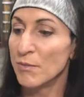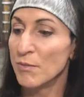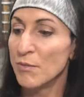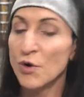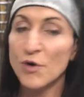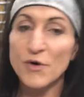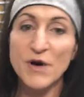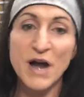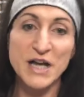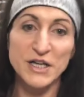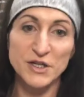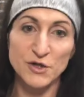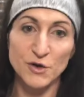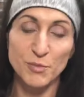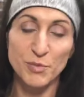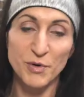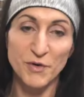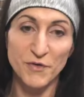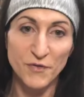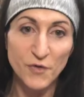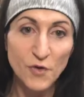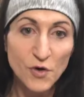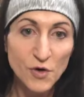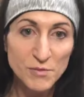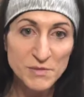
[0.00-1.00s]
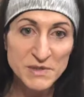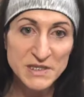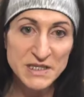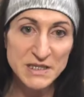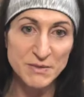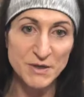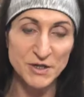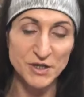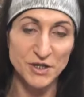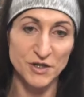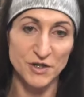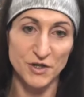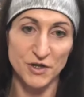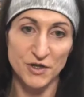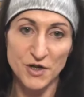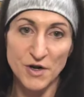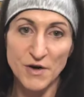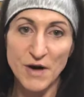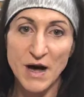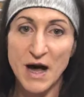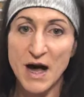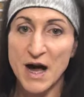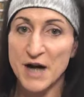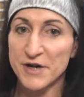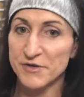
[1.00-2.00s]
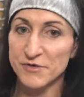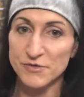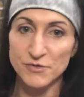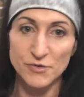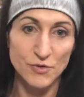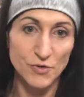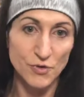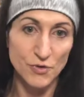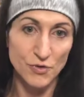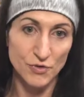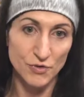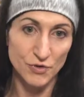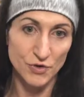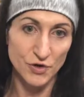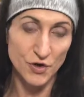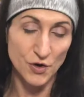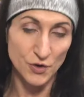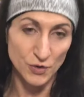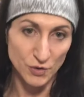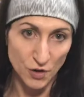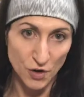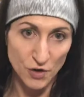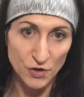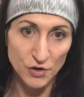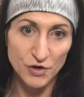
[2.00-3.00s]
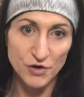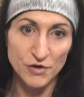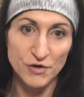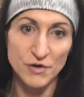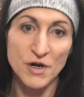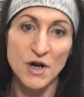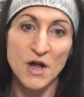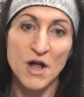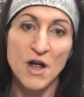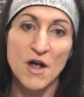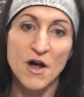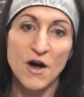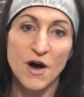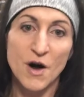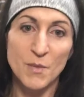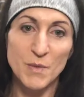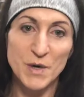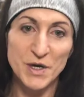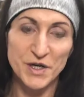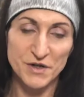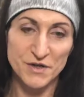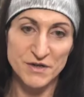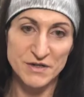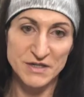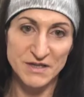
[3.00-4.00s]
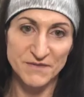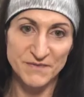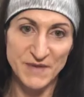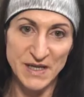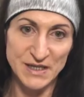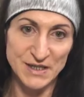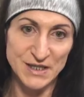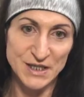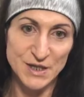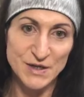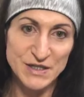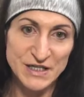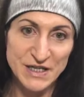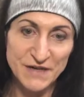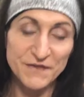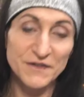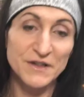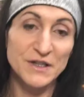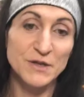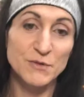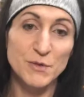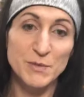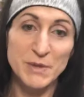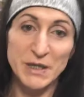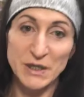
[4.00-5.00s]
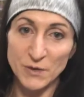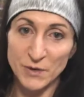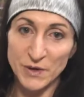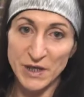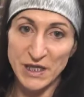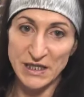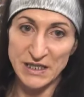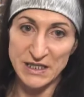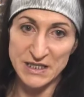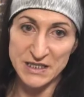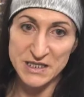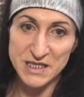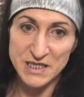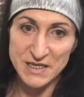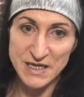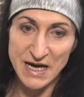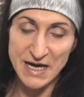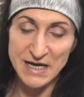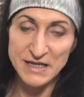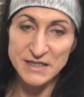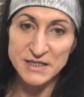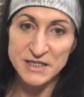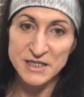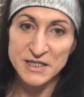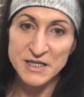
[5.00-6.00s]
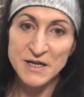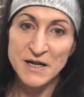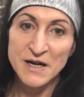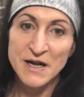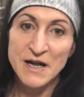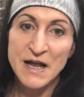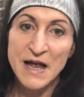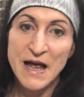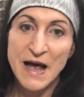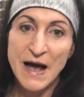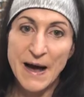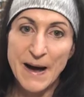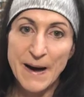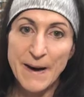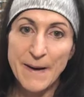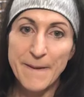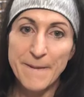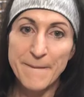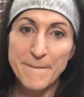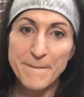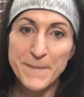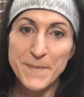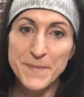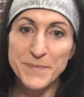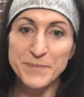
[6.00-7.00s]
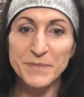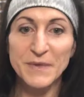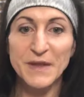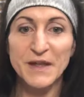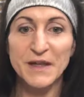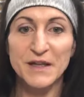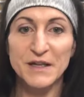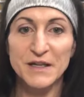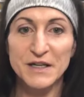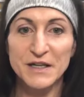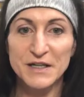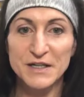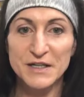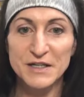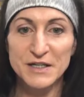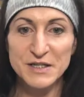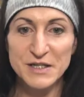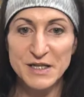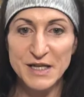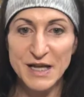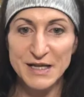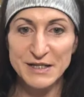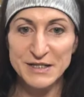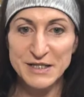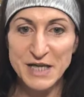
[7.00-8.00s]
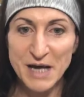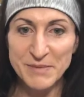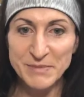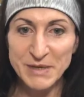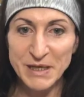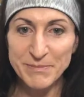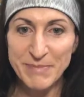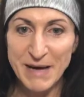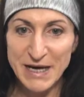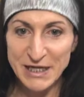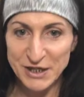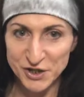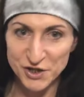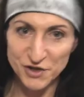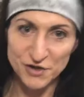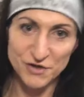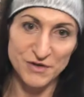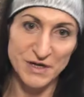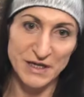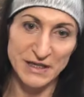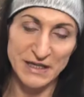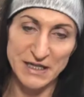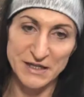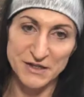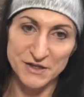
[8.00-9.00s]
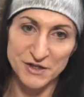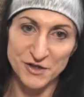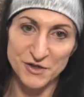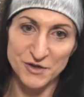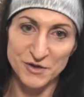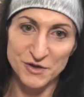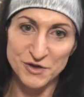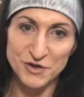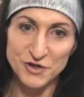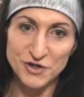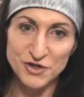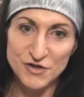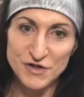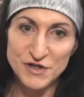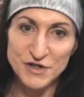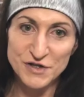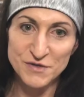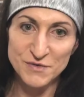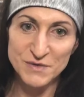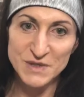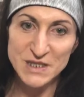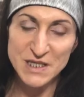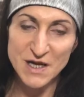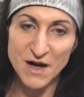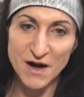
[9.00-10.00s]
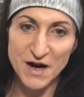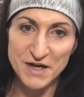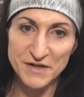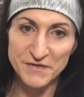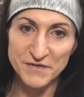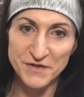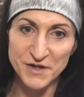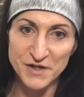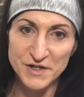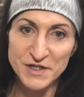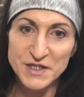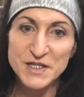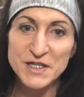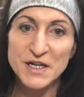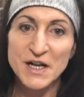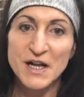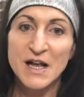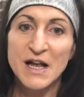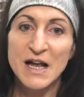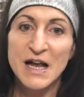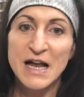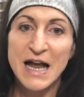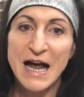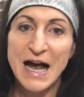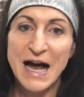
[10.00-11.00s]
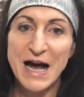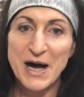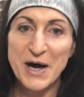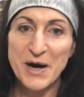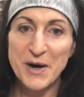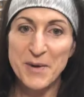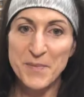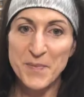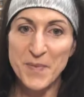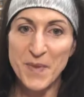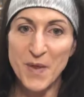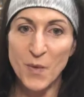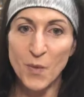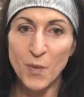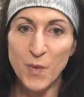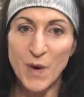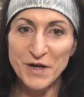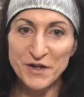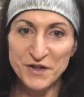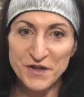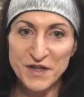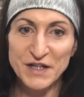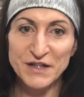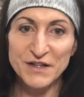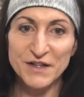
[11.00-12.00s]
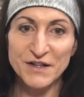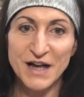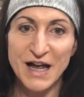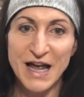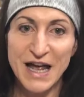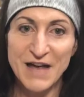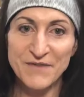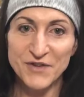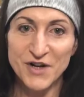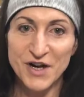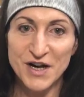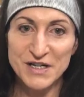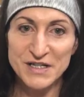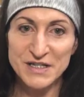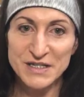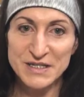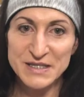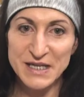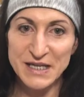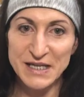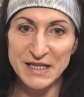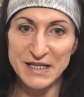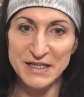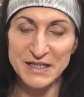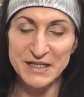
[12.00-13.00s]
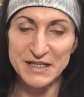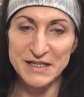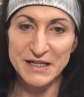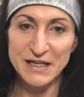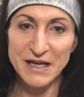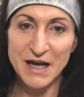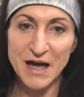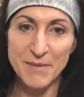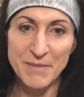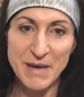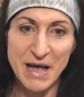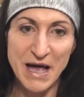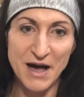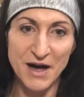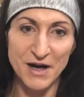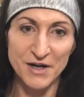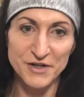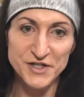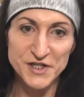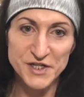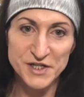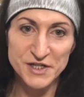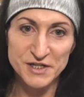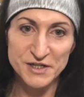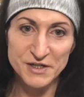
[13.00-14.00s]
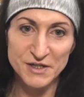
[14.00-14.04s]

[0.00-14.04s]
out of your performance, whether you can go harder or go longer on one of those events. So I definitely would be looking into that. Coming back to again the nutritional side of it, one thing that I have kind of seen come out